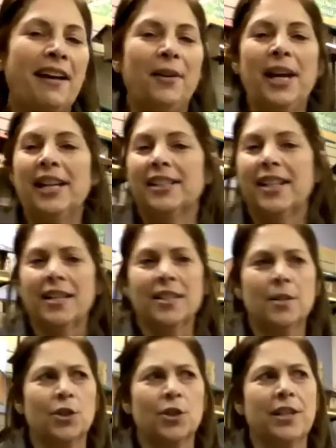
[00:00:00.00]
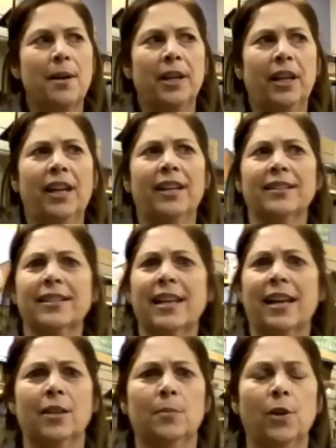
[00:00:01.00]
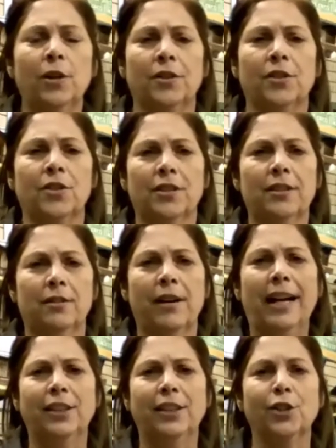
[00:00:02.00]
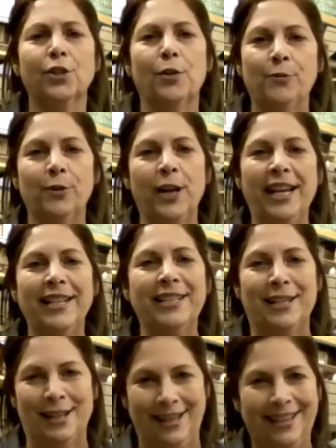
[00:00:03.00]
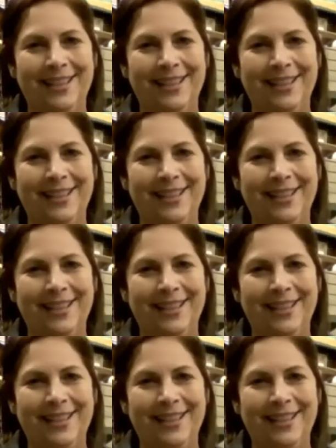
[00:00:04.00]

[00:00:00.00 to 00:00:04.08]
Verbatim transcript: We had customers coming in and saying, the birds just are acting so frantic